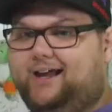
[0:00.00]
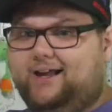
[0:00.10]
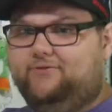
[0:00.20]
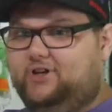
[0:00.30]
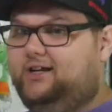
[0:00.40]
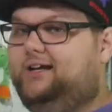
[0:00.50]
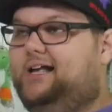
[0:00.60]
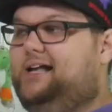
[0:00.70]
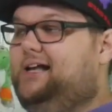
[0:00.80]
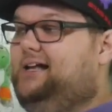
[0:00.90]

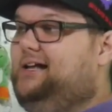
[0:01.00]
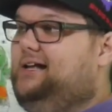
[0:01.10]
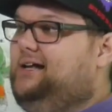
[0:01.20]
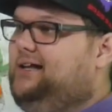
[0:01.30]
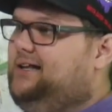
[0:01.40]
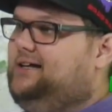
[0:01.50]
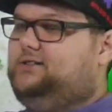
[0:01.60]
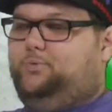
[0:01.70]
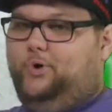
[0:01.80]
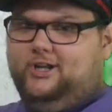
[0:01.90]
IV,
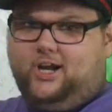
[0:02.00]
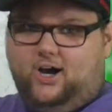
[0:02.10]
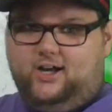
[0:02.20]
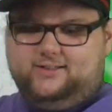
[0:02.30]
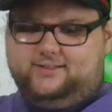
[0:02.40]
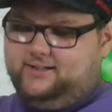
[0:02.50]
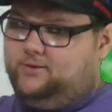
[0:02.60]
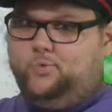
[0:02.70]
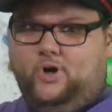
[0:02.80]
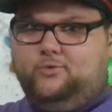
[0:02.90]
that's one costly
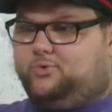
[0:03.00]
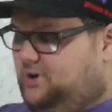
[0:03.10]
and one